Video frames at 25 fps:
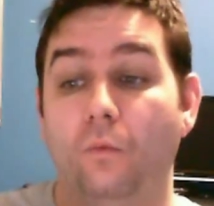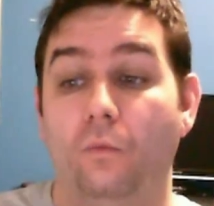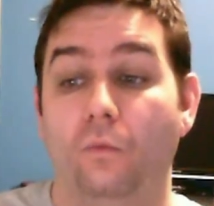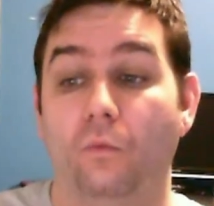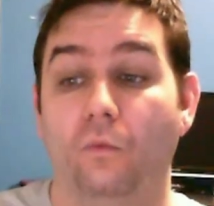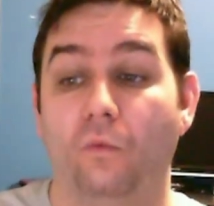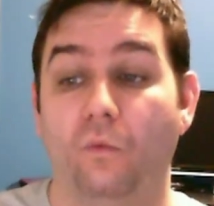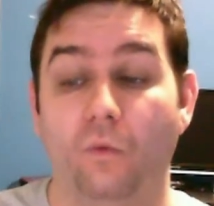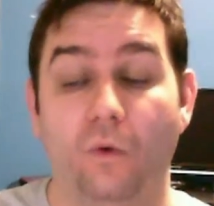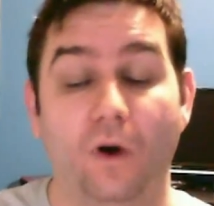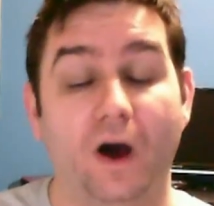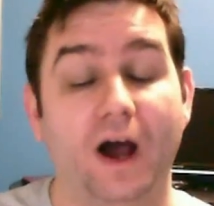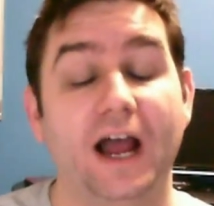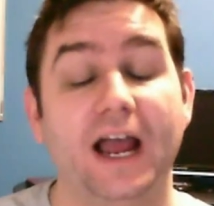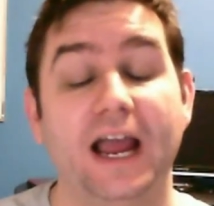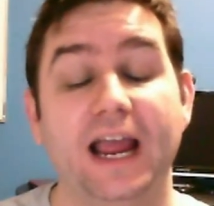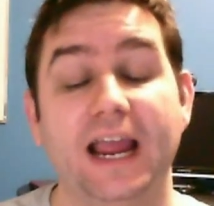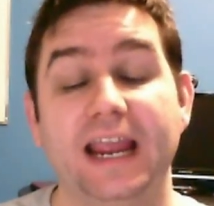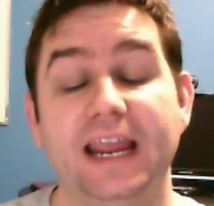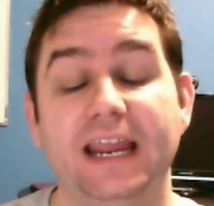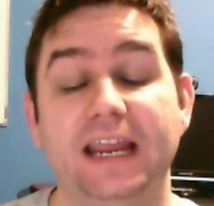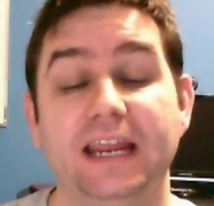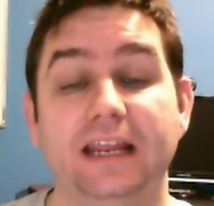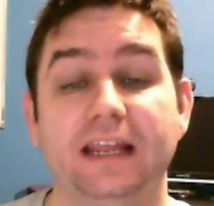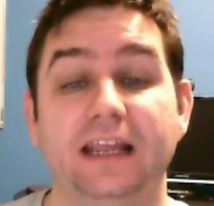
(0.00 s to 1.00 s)

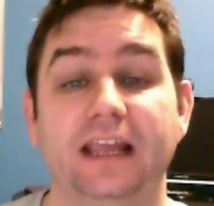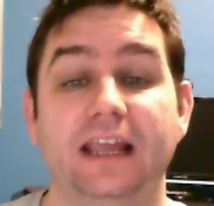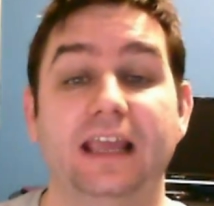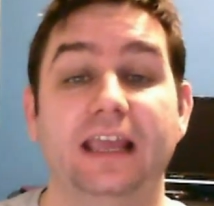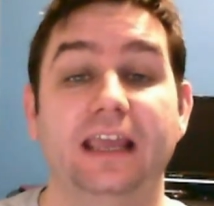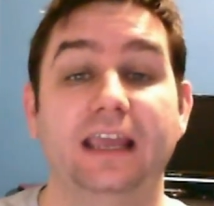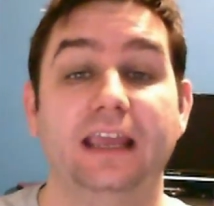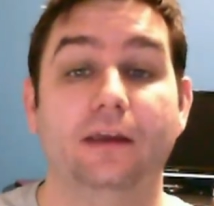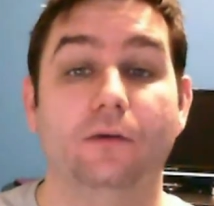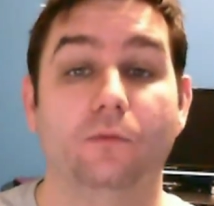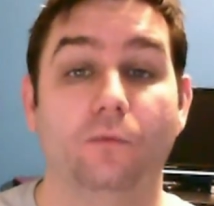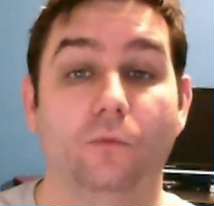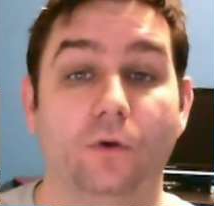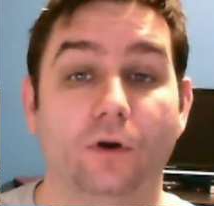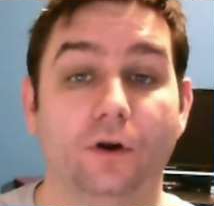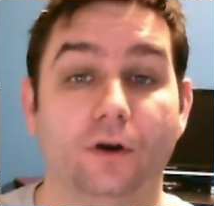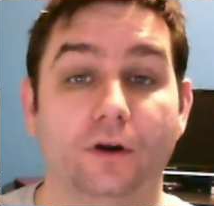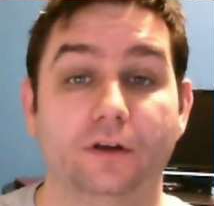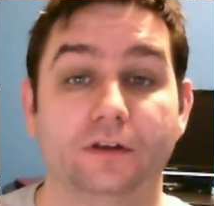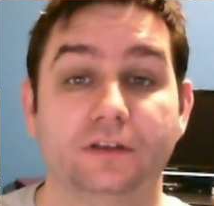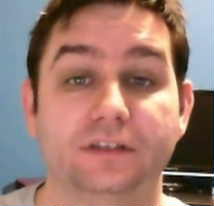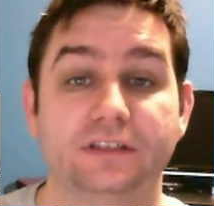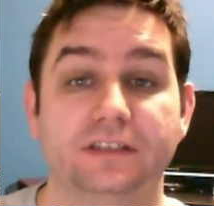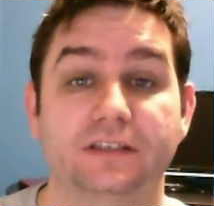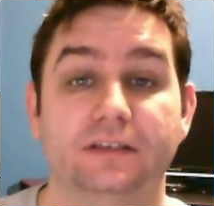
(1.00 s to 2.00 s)
why it
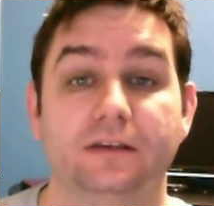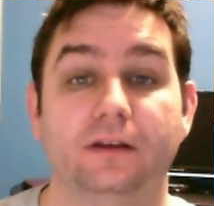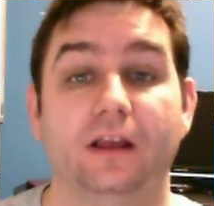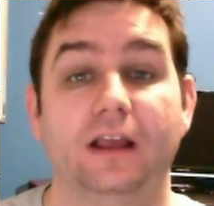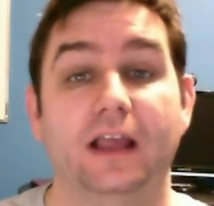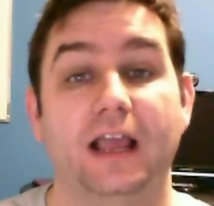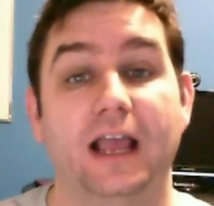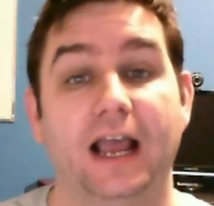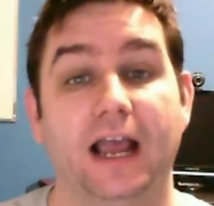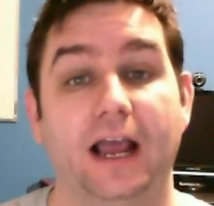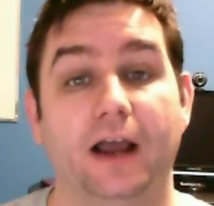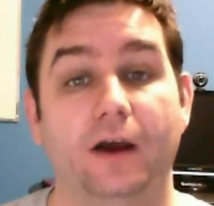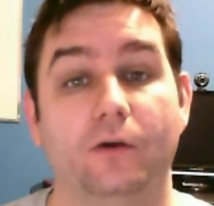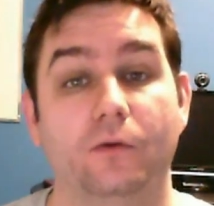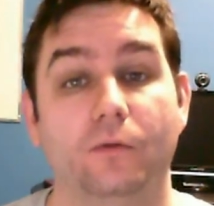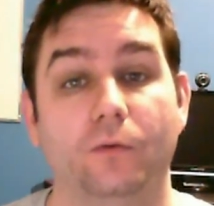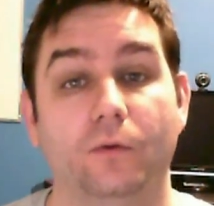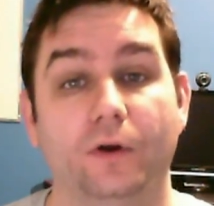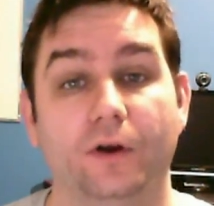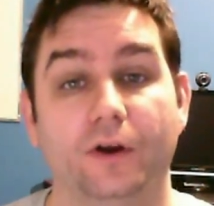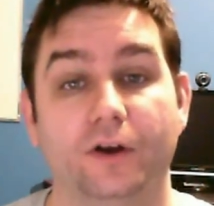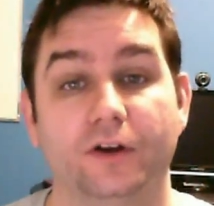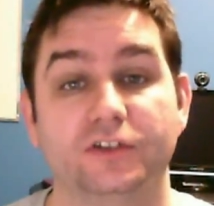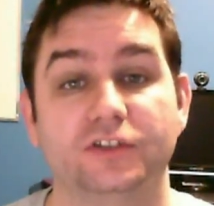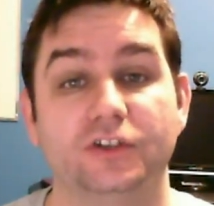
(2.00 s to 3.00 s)
works, how it
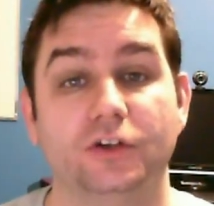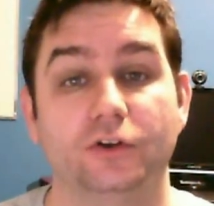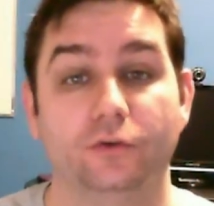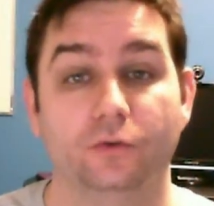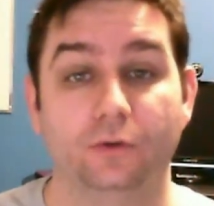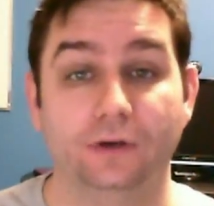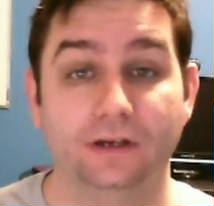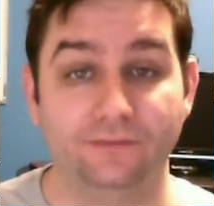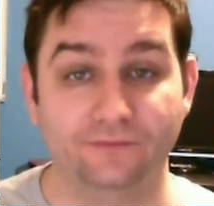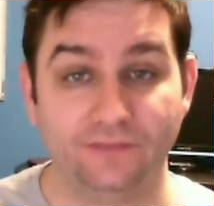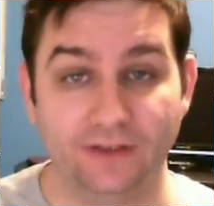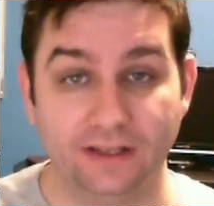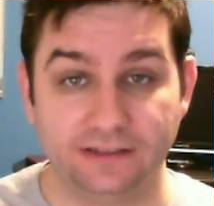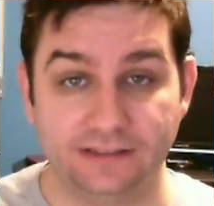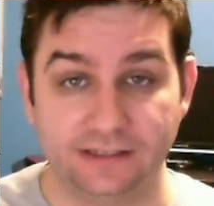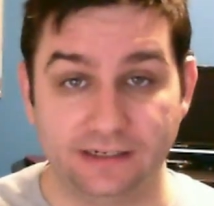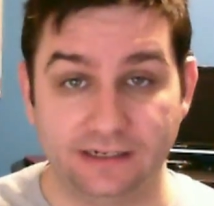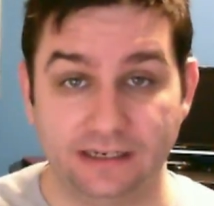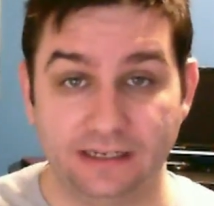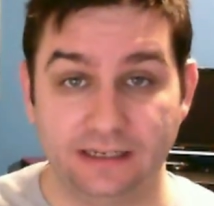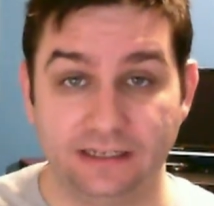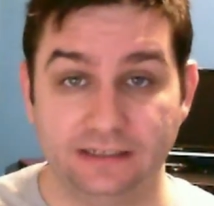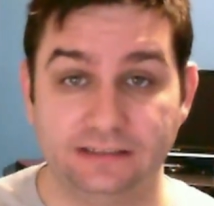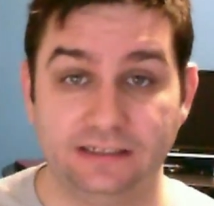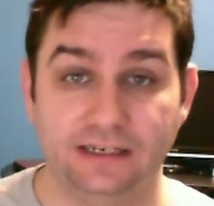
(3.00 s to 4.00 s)
works, who invented
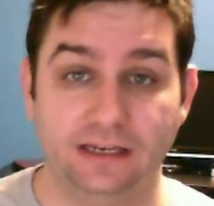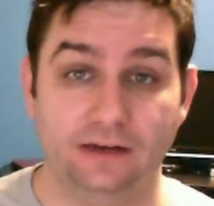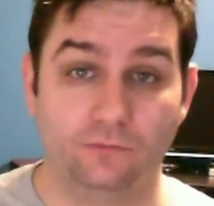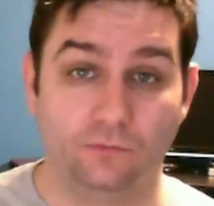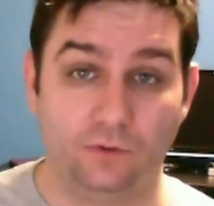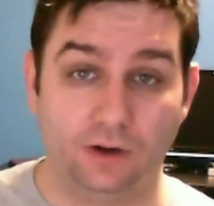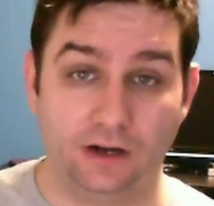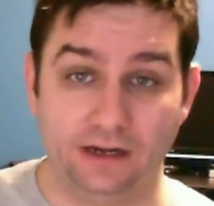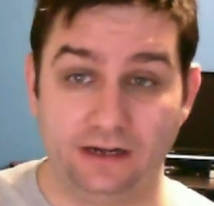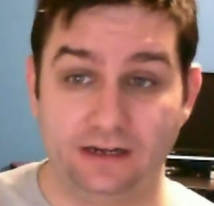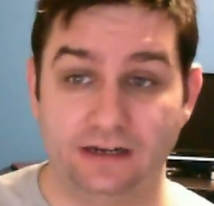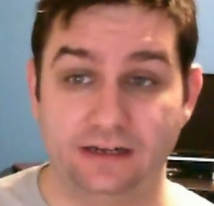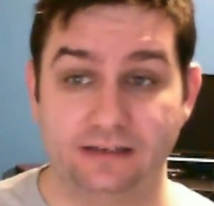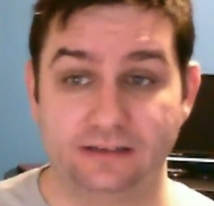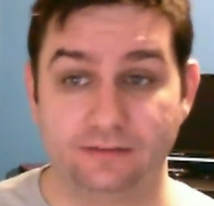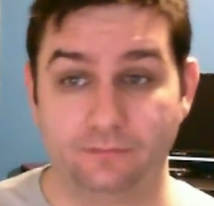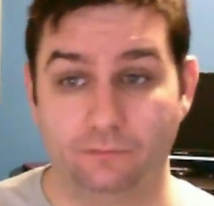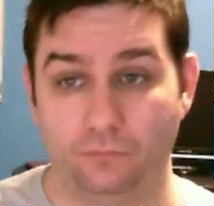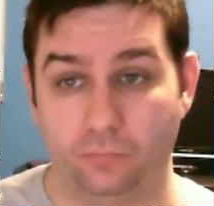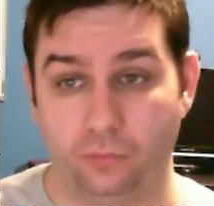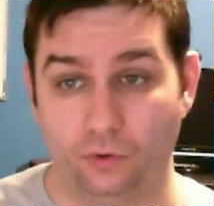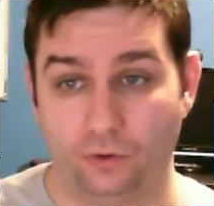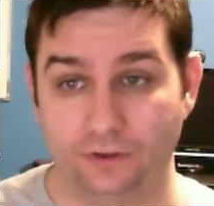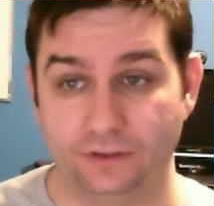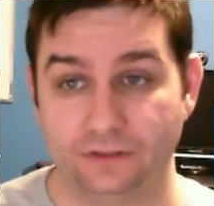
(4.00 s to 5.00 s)
it, and why it is
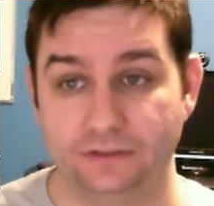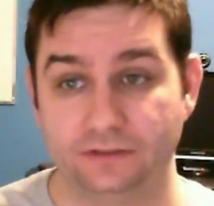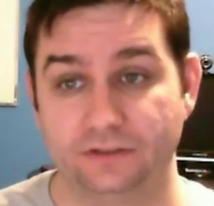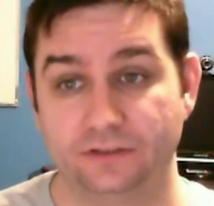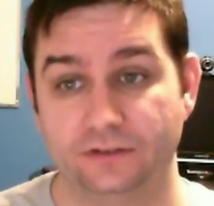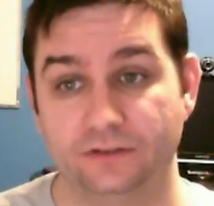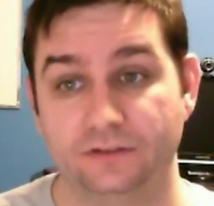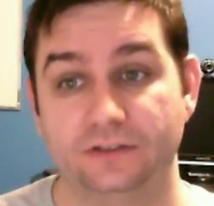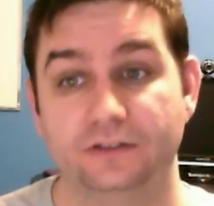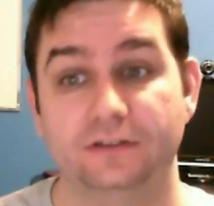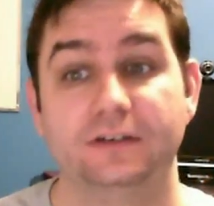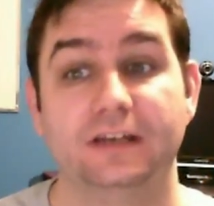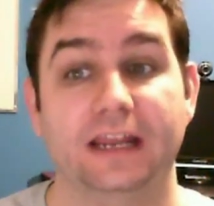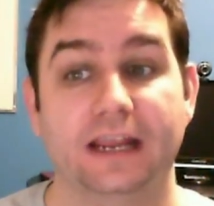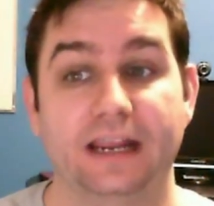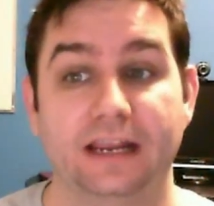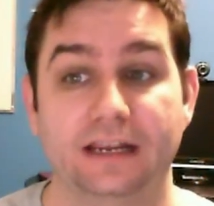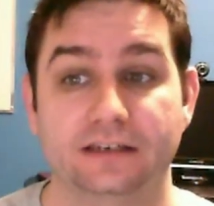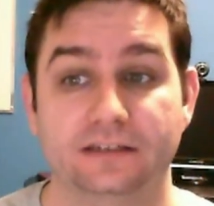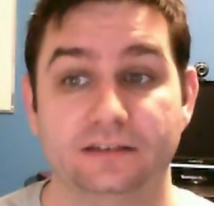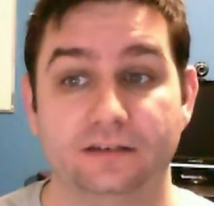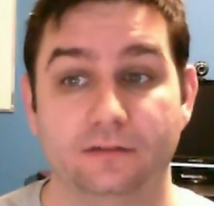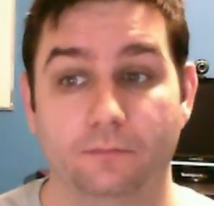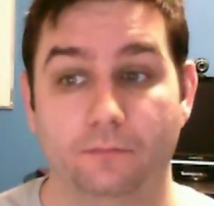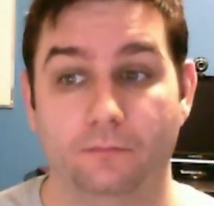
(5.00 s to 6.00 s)
important to
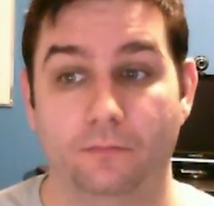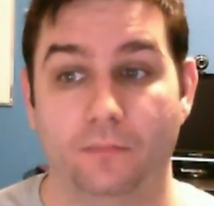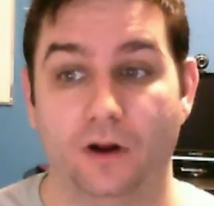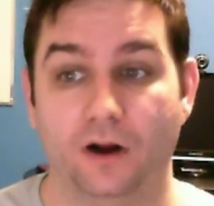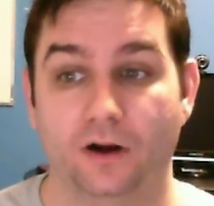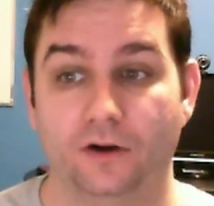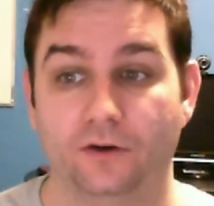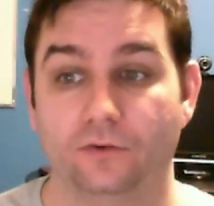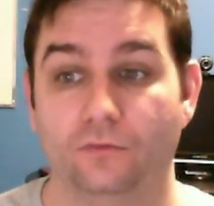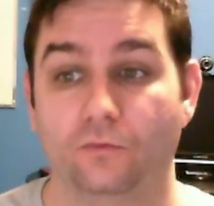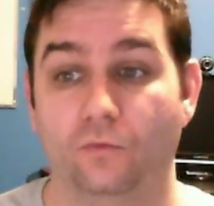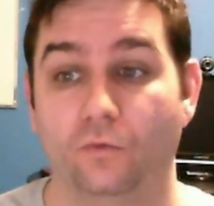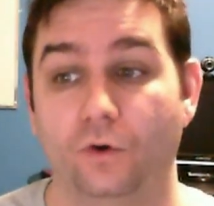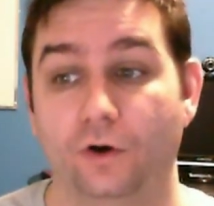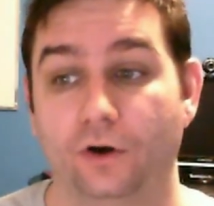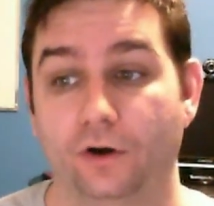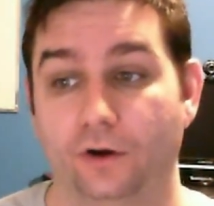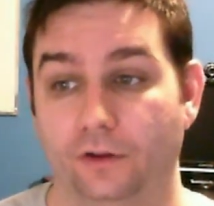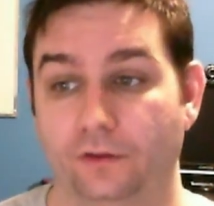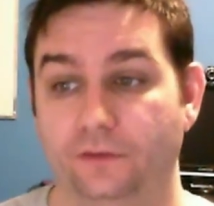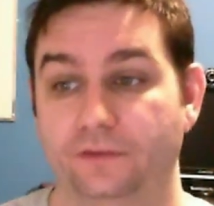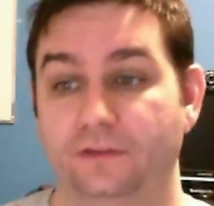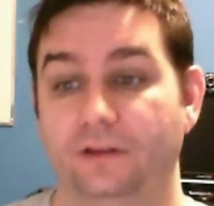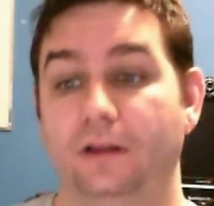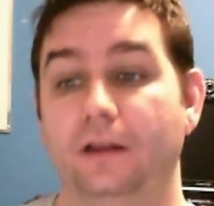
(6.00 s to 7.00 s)
today's modern
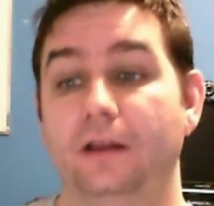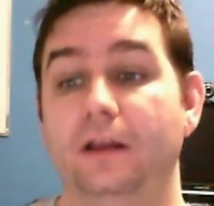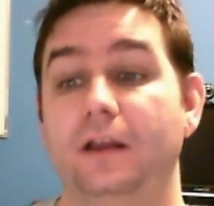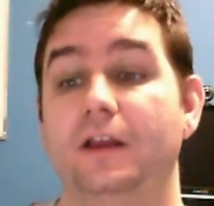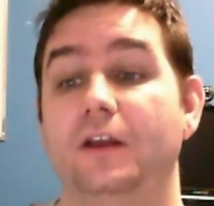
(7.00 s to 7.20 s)
world.